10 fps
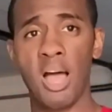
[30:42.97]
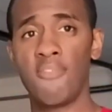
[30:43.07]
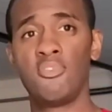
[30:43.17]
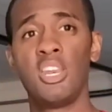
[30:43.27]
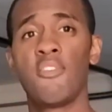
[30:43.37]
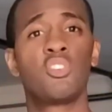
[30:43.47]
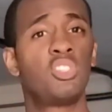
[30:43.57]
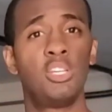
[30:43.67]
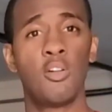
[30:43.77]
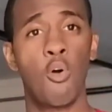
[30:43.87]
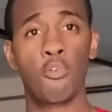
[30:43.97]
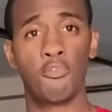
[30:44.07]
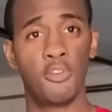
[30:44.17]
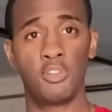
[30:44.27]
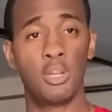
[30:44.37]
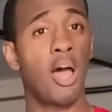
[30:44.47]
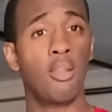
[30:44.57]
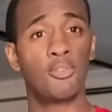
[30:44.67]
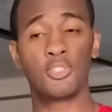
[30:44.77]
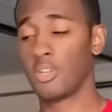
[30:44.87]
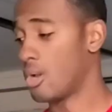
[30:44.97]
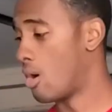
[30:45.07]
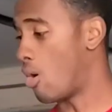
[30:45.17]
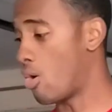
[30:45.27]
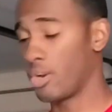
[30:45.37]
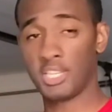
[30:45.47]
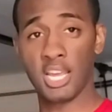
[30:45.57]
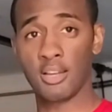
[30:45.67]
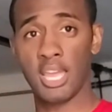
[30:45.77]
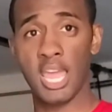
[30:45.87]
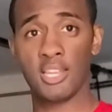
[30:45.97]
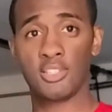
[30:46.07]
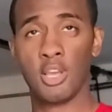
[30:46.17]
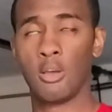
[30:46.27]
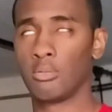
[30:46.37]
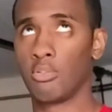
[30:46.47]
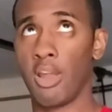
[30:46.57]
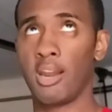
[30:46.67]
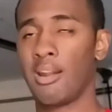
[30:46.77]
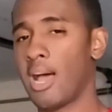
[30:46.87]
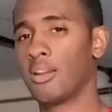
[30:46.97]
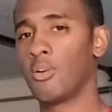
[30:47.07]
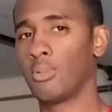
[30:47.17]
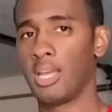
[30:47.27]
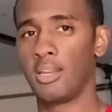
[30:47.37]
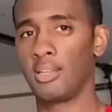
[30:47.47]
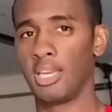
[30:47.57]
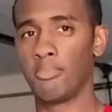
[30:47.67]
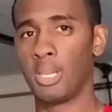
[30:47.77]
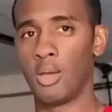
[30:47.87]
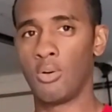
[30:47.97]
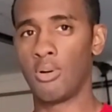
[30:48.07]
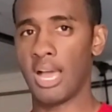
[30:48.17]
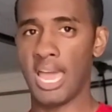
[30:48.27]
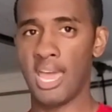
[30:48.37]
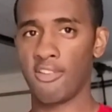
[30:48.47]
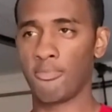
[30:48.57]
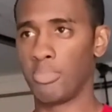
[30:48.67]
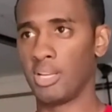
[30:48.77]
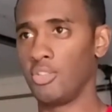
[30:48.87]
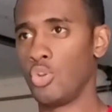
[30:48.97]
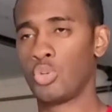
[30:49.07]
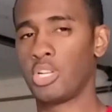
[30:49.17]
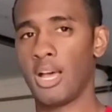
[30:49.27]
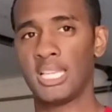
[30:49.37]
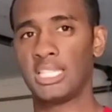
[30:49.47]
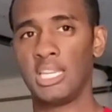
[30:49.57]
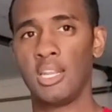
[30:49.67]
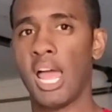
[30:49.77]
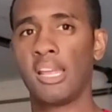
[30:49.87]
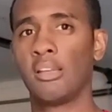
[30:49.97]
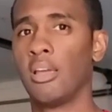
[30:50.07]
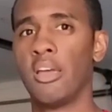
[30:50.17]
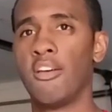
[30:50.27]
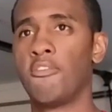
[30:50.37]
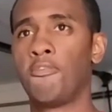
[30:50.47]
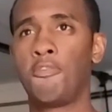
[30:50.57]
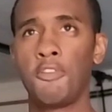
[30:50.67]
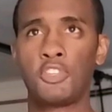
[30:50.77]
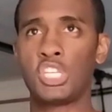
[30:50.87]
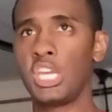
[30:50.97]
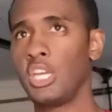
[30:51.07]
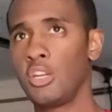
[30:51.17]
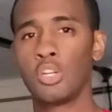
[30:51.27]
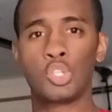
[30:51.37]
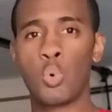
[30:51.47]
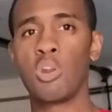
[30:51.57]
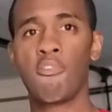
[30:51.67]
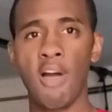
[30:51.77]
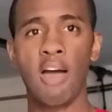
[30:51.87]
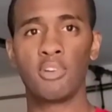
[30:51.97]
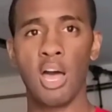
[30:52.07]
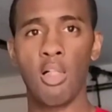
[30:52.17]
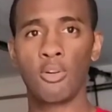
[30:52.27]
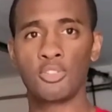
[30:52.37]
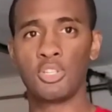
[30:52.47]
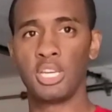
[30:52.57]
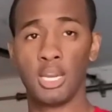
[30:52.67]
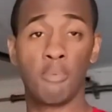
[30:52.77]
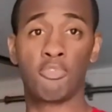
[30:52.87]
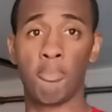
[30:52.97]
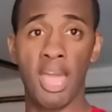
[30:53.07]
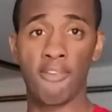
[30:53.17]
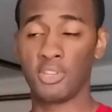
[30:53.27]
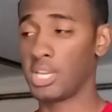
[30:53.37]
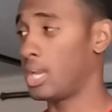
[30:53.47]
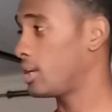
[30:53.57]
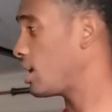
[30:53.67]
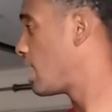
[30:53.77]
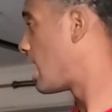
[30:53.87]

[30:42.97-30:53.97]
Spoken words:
up, I've never seen over $50 on a tank of gas. Granted, I don't let it get below a half, but usually I'll see like $15 to $25 to get up from half a tank.